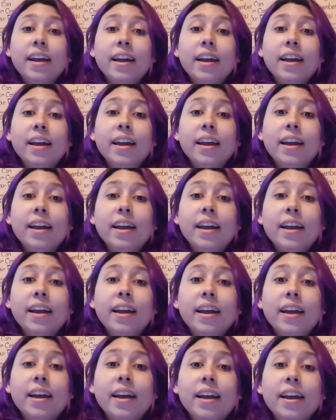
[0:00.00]
He shouldn't
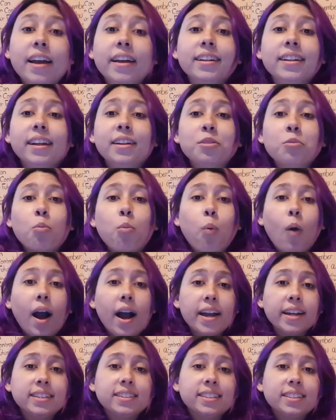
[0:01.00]
have. And
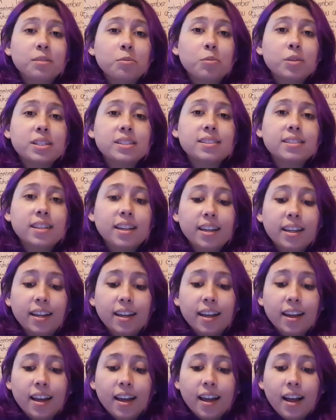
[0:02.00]
why didn't we
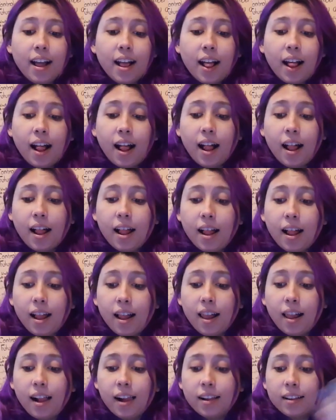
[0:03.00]
see
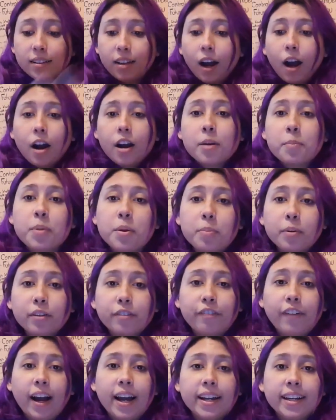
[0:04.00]
our
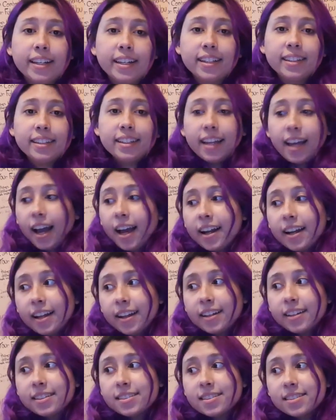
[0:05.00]
people fighting
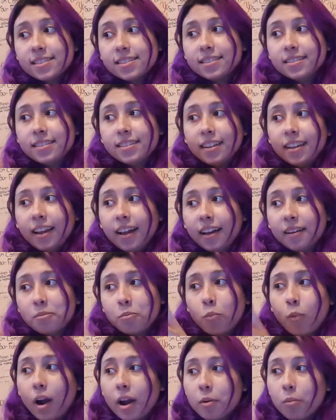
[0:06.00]
Lyanna's
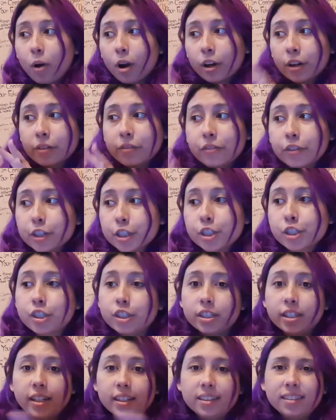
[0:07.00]
White Walker
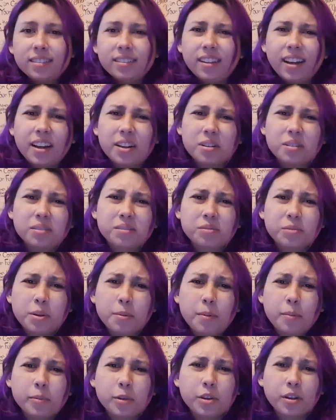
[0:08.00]
version, and I don't
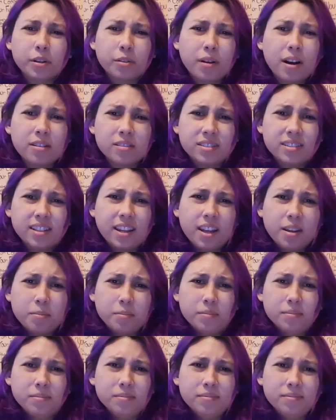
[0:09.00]
remember the crow's
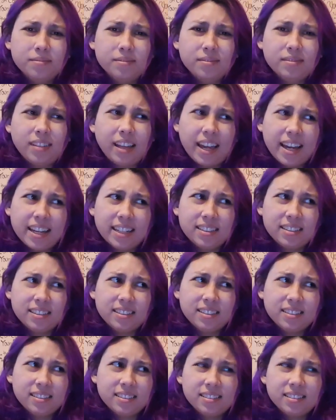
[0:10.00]
name, Ed?